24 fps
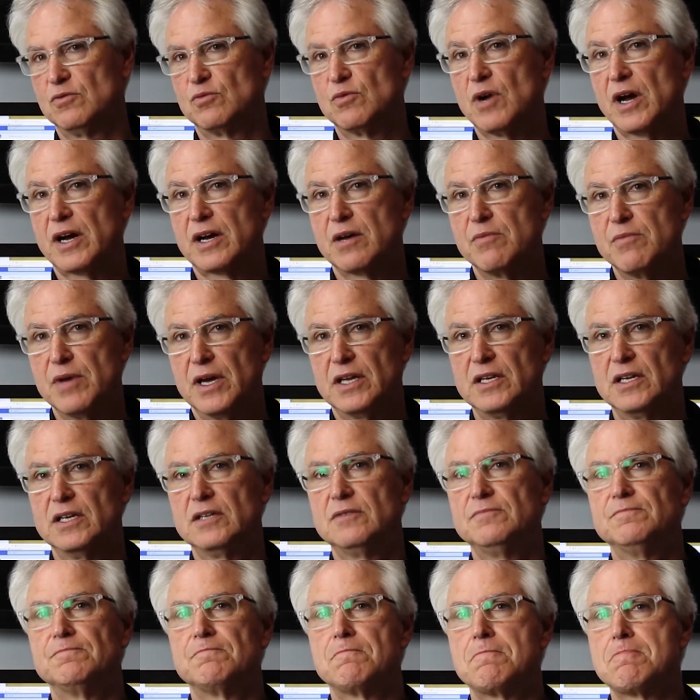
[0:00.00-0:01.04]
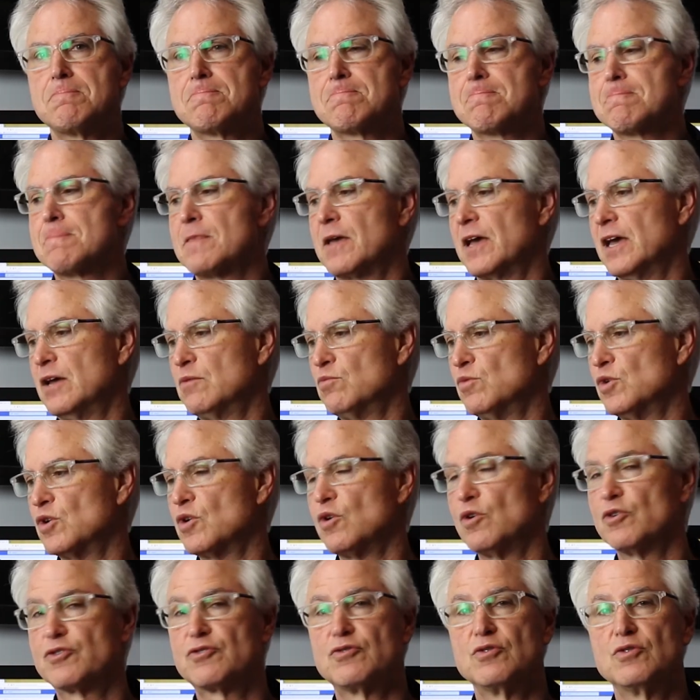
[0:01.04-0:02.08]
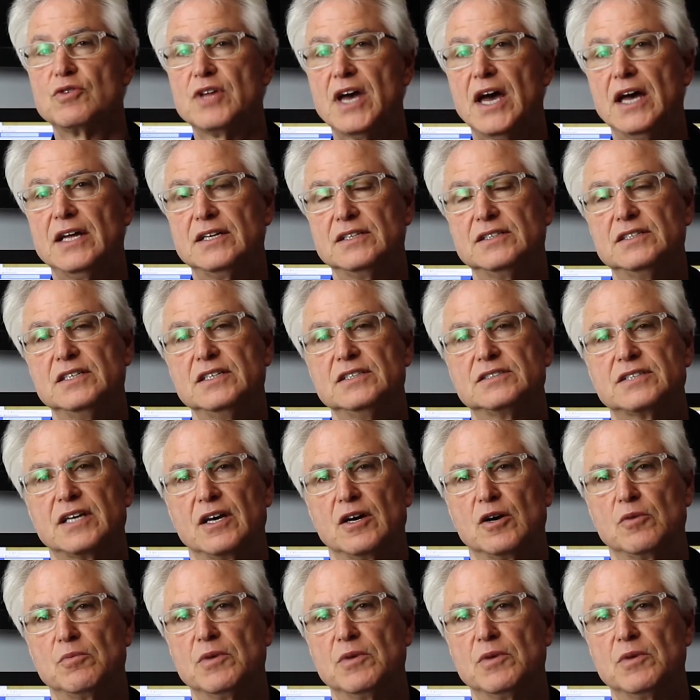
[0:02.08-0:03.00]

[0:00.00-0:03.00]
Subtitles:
recommended, and we'll go through that in detail.